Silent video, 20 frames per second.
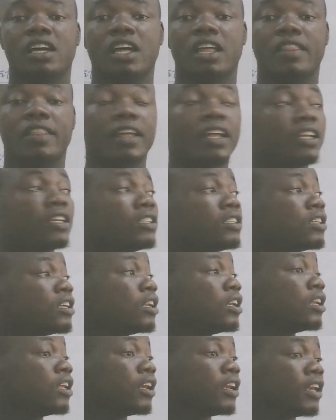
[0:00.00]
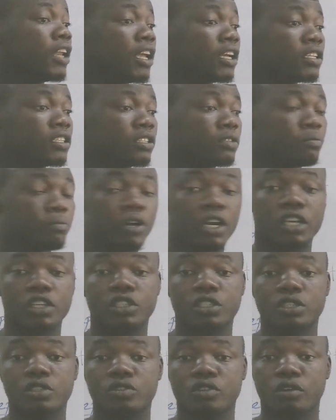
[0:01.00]
And then the next
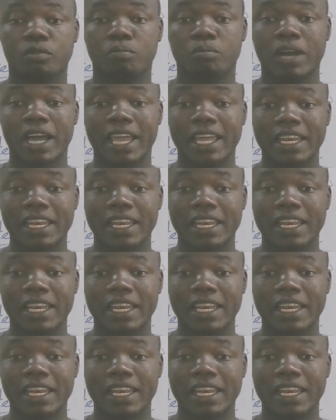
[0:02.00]
branches of